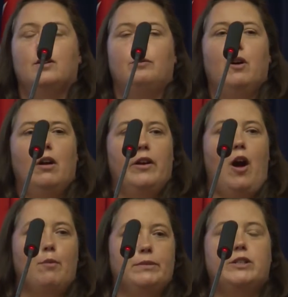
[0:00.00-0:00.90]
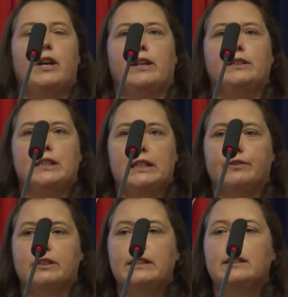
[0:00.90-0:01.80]
We call it omni-channel
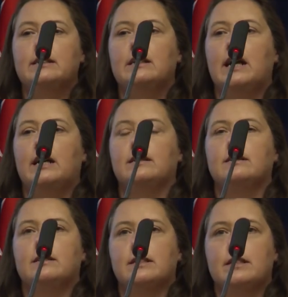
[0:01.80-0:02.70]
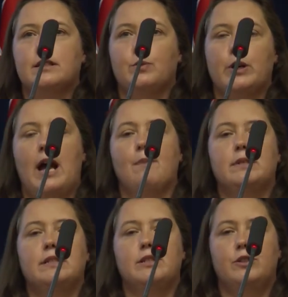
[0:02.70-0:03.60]
delivery, and this is what happens.